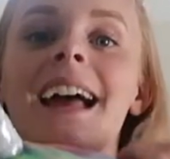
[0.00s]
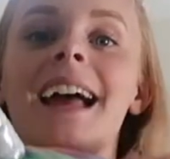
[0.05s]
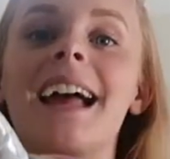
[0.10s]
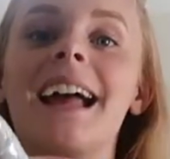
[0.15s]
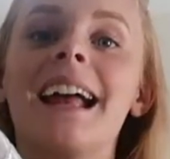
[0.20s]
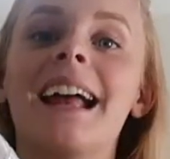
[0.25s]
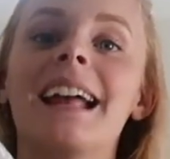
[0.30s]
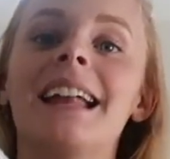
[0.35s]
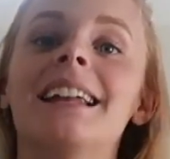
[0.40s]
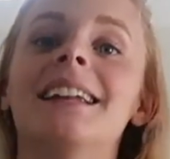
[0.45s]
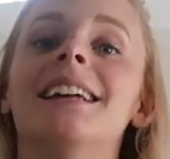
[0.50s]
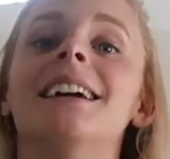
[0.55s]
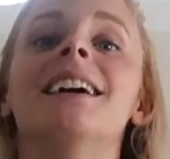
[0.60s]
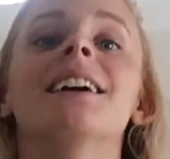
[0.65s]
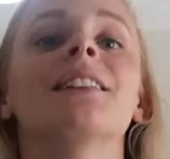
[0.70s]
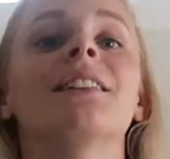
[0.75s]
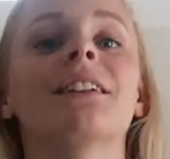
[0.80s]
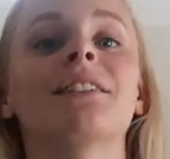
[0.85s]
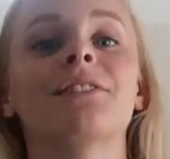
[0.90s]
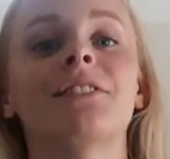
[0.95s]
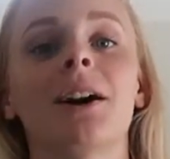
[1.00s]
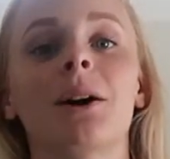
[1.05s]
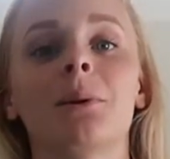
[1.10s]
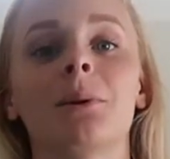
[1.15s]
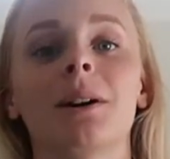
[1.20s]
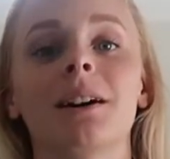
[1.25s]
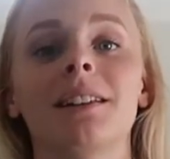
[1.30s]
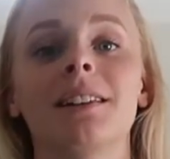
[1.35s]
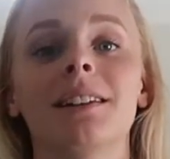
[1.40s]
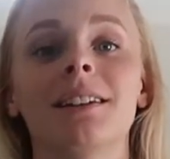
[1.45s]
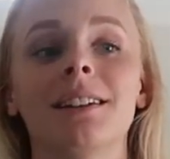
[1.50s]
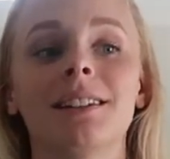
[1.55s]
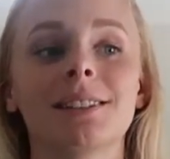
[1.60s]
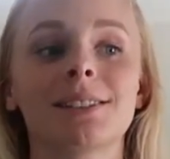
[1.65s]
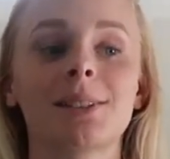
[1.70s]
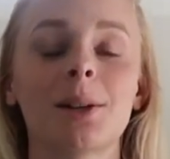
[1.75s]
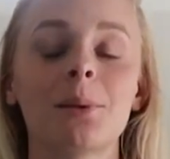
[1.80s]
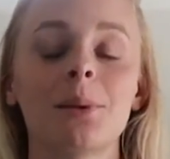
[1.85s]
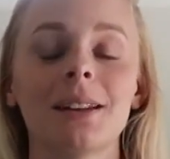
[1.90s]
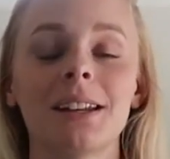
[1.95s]
and they found one.
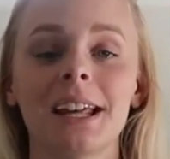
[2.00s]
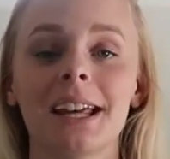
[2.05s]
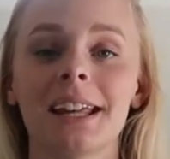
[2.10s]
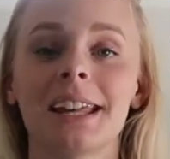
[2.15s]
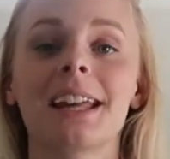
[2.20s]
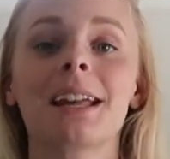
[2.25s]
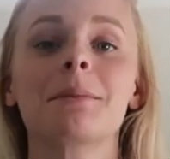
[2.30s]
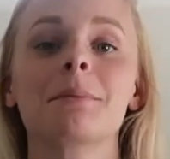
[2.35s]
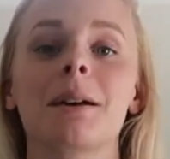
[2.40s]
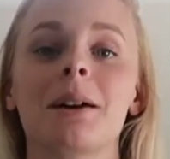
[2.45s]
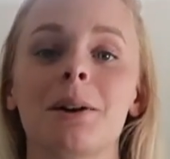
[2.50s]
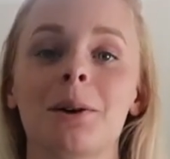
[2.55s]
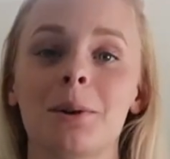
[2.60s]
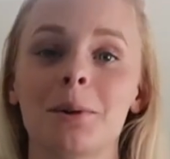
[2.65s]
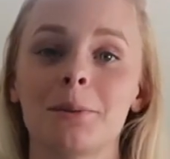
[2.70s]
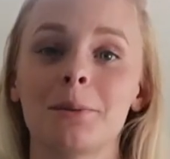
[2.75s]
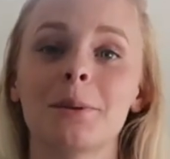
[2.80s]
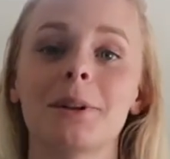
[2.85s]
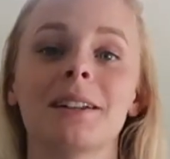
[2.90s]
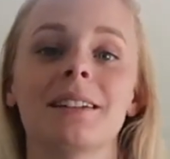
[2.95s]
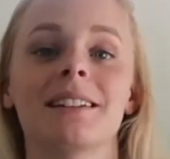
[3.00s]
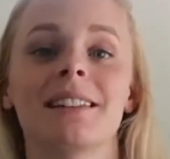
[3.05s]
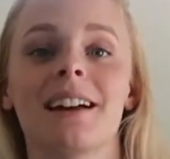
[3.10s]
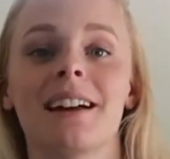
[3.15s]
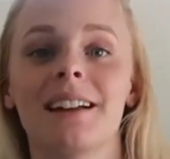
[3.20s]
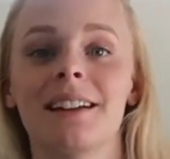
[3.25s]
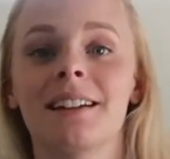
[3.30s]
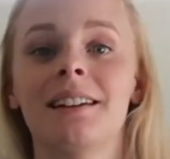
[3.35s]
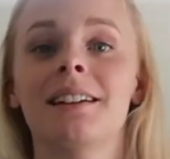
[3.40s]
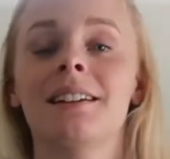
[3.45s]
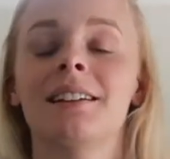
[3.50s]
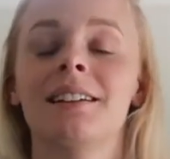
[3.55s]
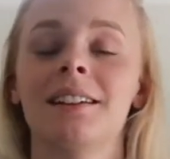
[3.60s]
So when I came home one day,